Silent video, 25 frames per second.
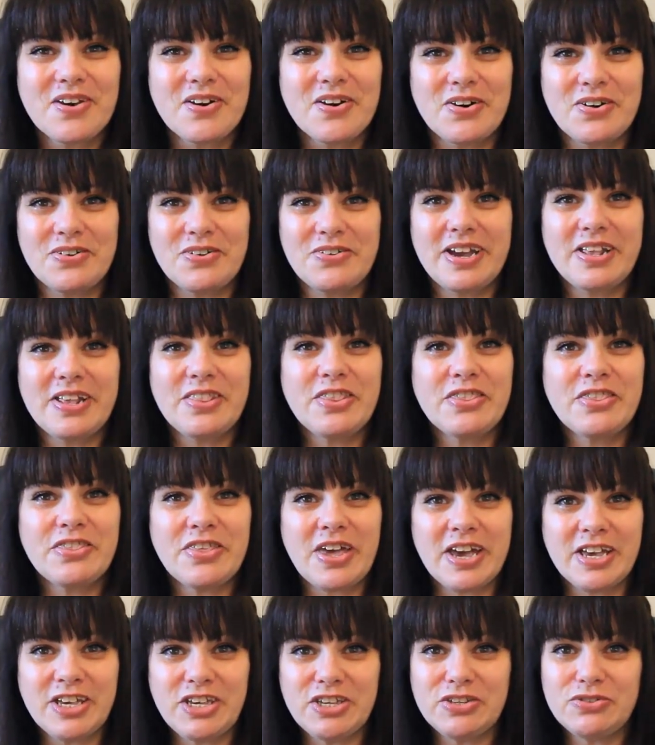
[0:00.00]
Alright,
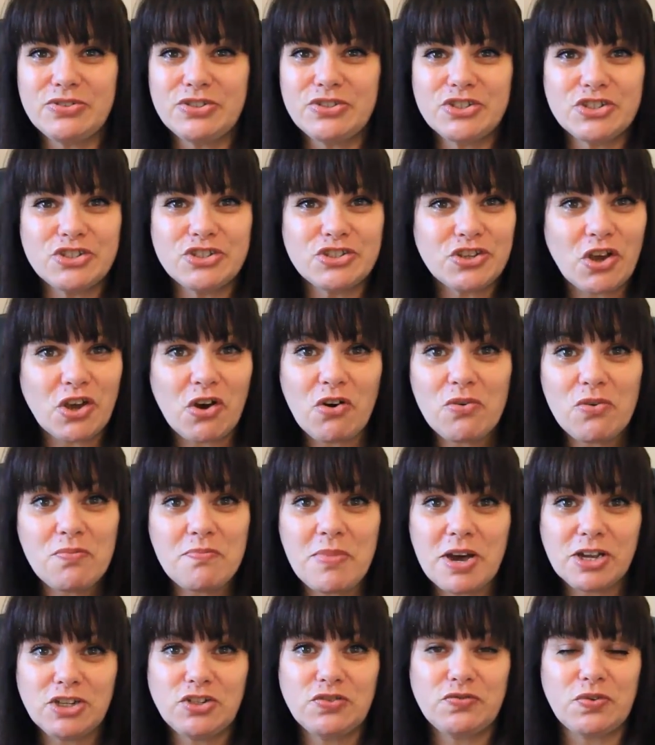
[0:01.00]
thank you so
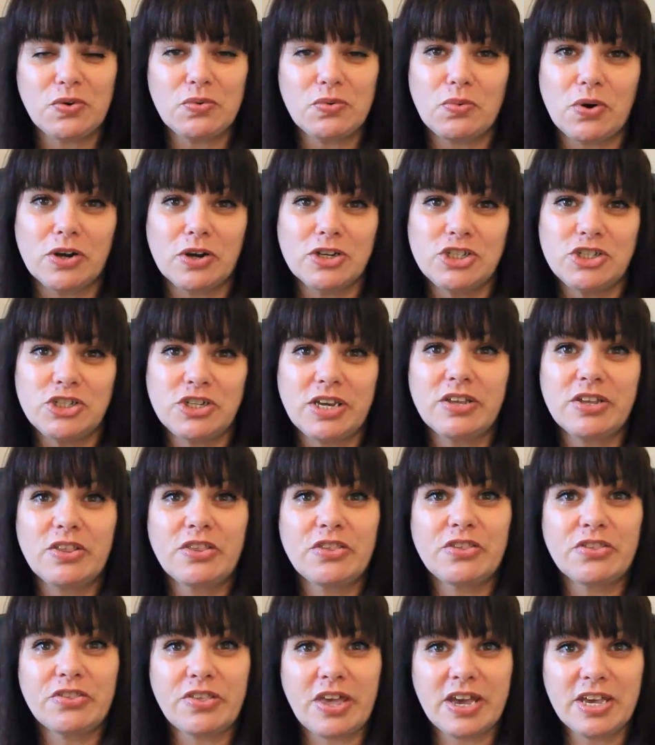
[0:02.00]
much for watching.
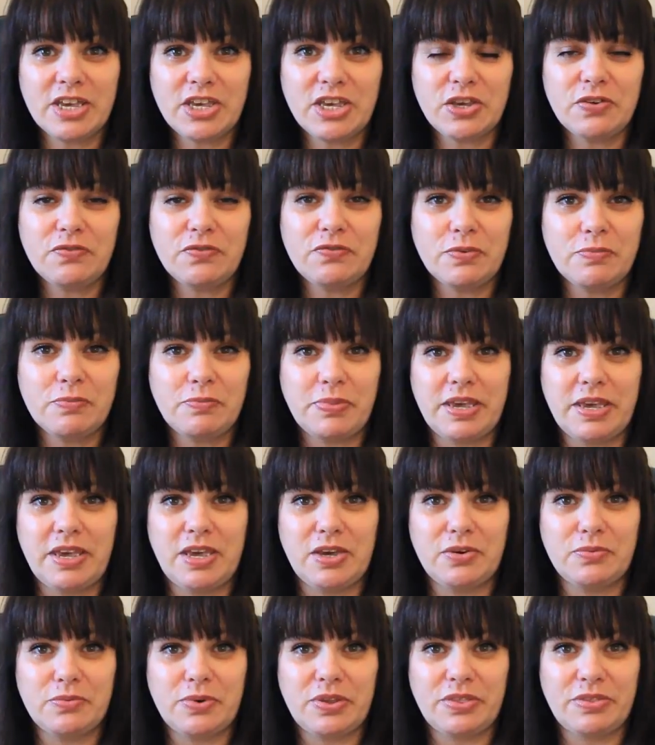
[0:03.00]
Thank you for
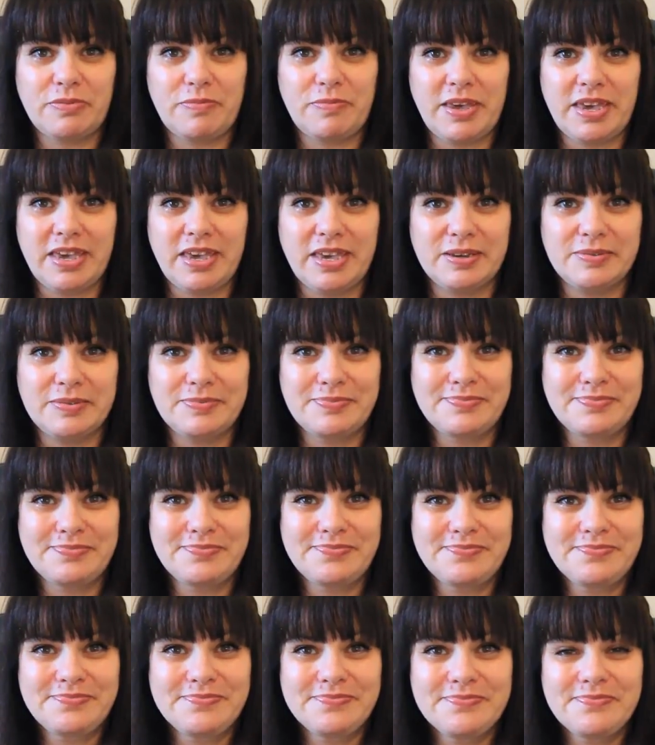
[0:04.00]
being with me.
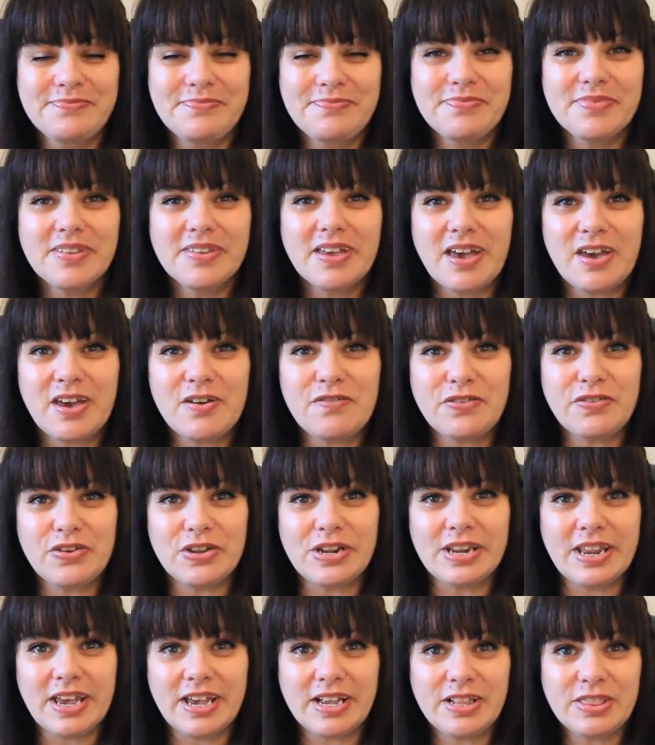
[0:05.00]
If you
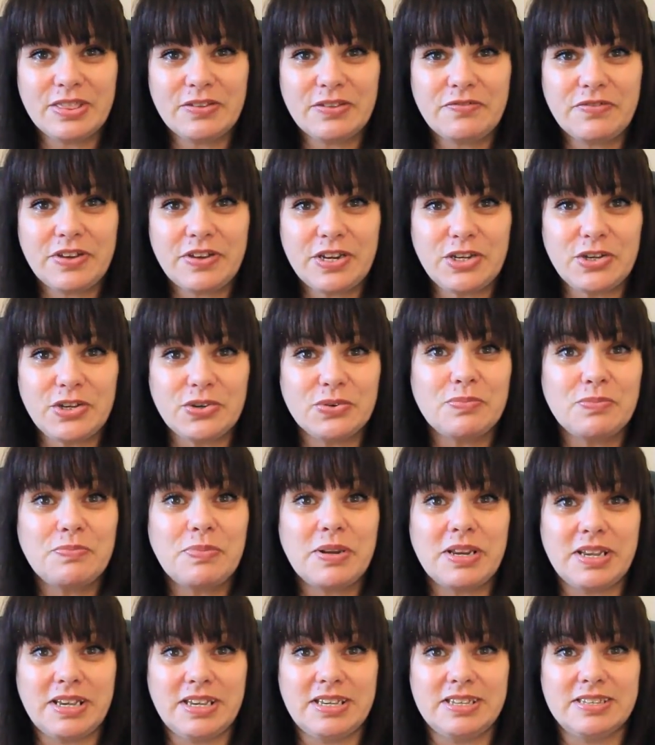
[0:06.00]
liked the video,
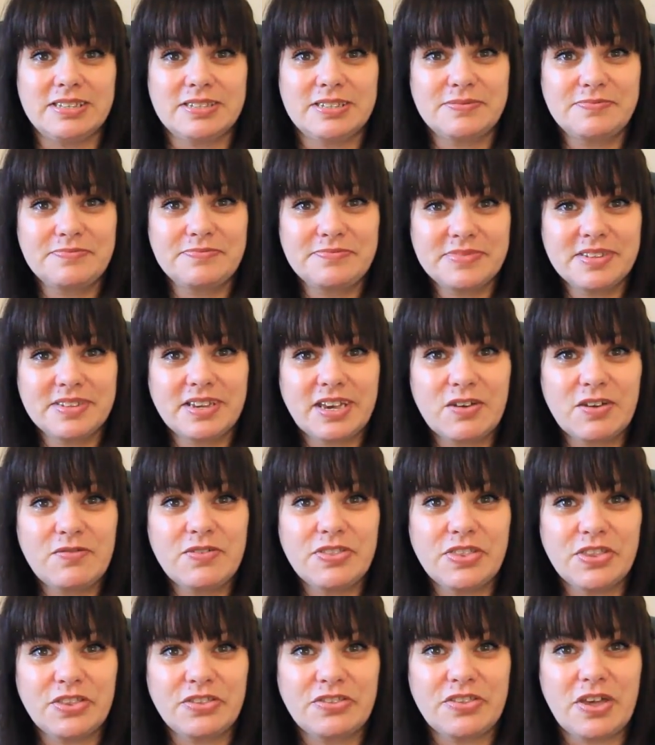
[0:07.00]
please give
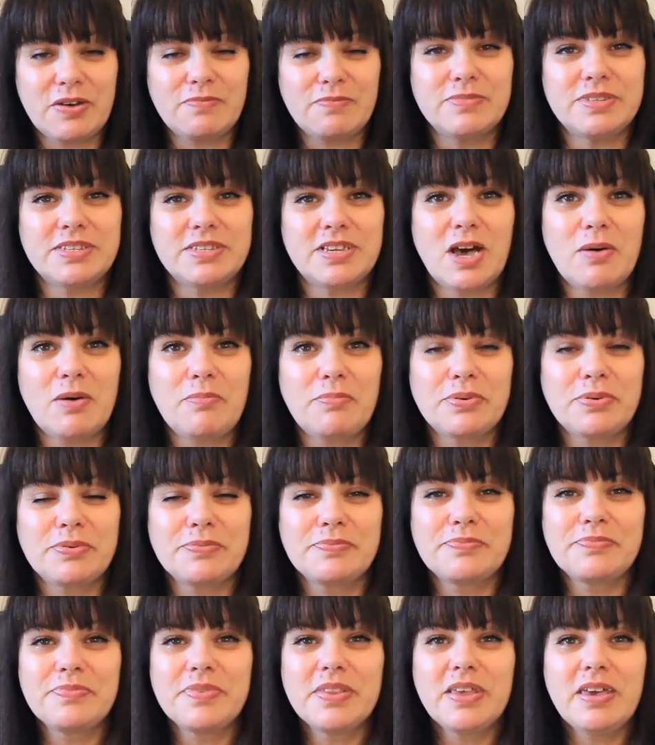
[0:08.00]
it a thumbs up.
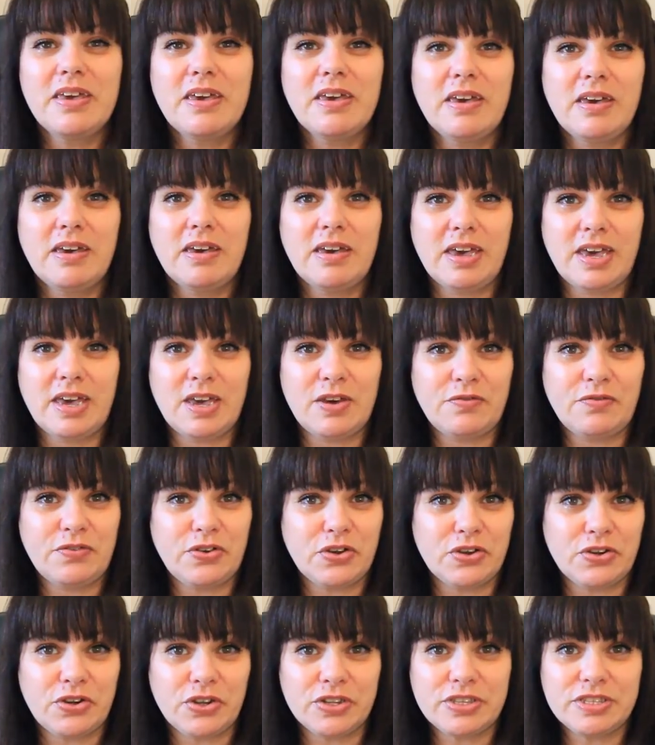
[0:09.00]
If
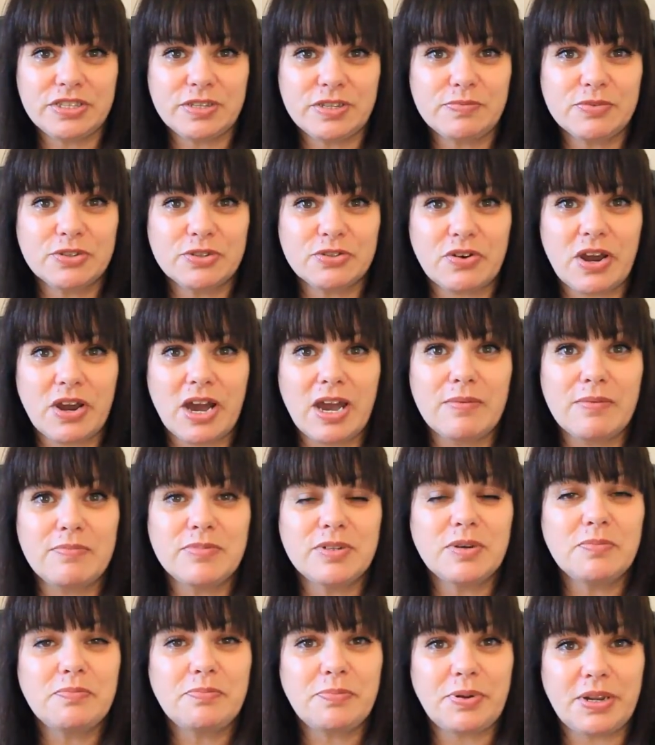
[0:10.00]
you're not
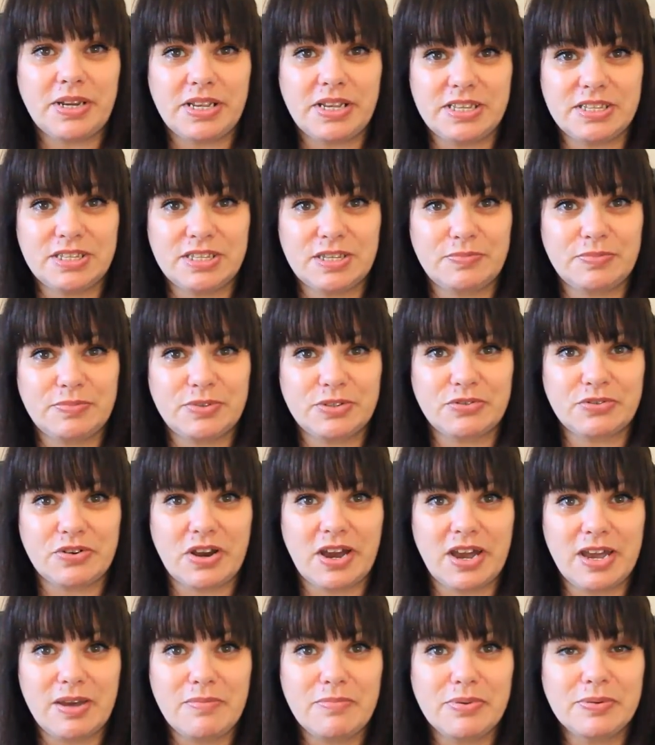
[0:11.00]
subscribed, please
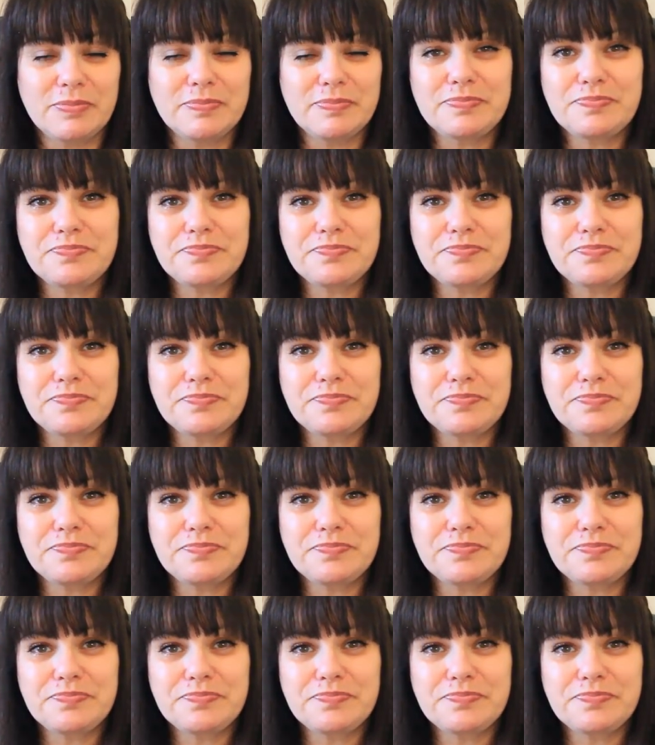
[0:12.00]
subscribe.